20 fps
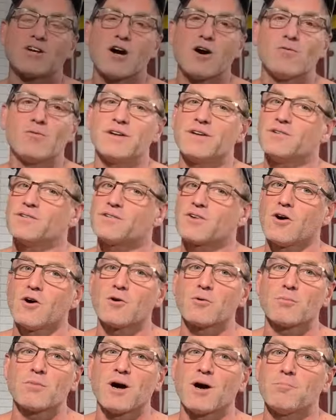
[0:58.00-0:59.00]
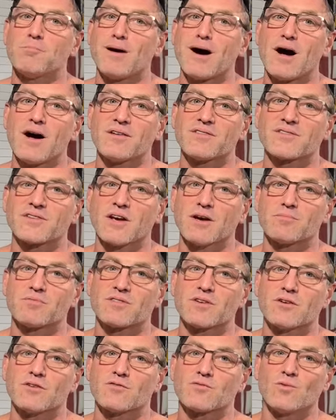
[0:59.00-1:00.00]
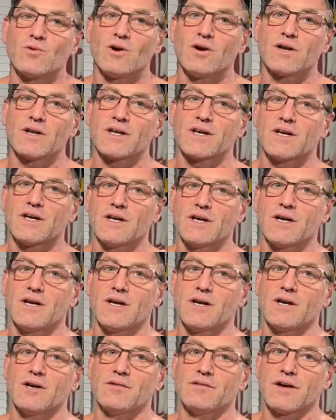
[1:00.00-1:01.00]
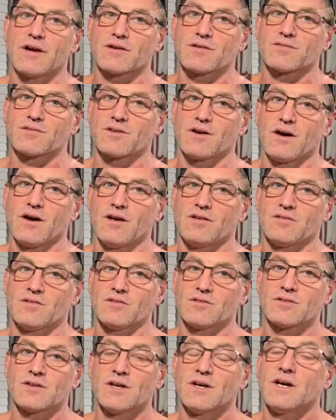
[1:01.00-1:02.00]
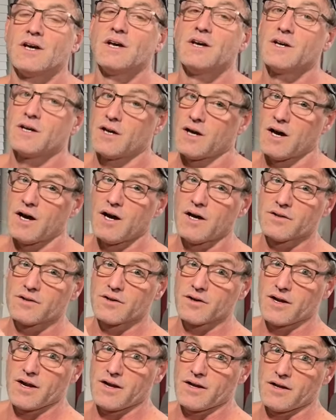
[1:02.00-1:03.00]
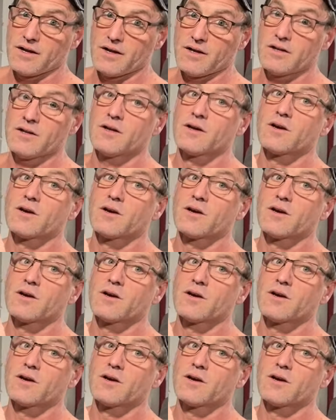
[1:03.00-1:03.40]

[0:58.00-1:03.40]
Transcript: y'all, when you're talking about biceps, there's one king of exercises: underhand